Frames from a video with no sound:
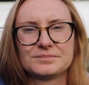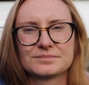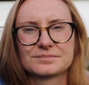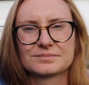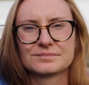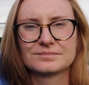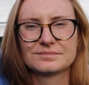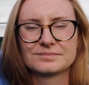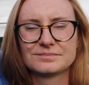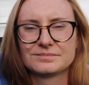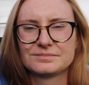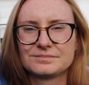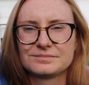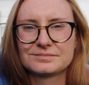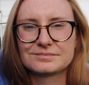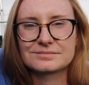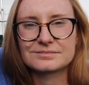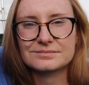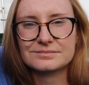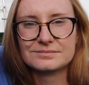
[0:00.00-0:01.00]

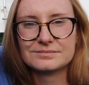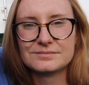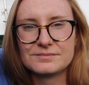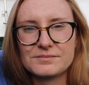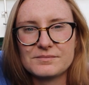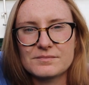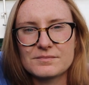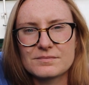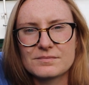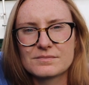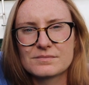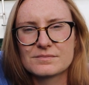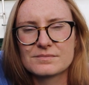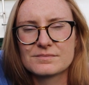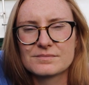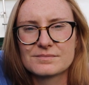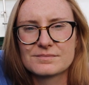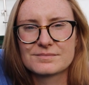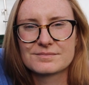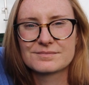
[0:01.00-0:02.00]

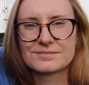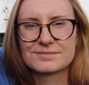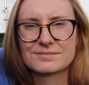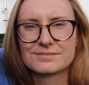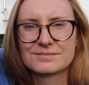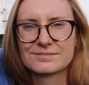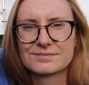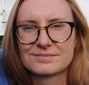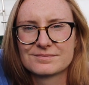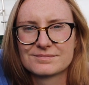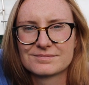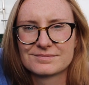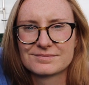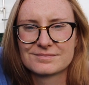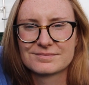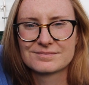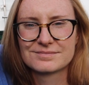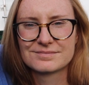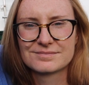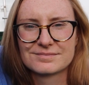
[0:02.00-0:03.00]

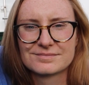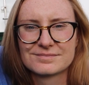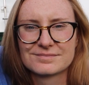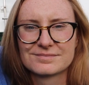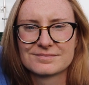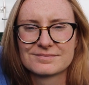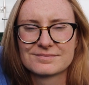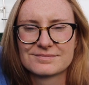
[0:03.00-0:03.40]
The person shown says nothing.